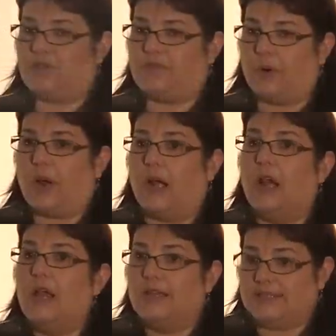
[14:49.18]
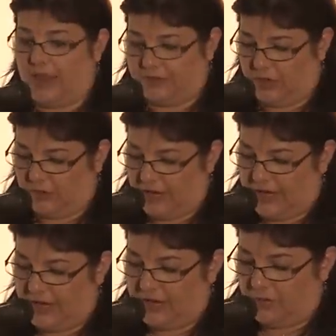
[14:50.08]
for South
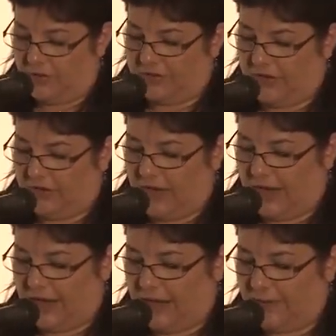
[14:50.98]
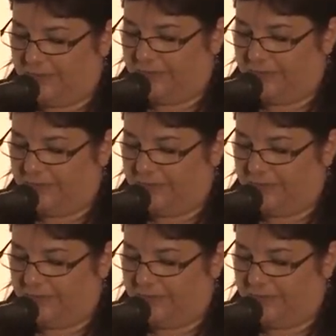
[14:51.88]
Carolina and North Carolina.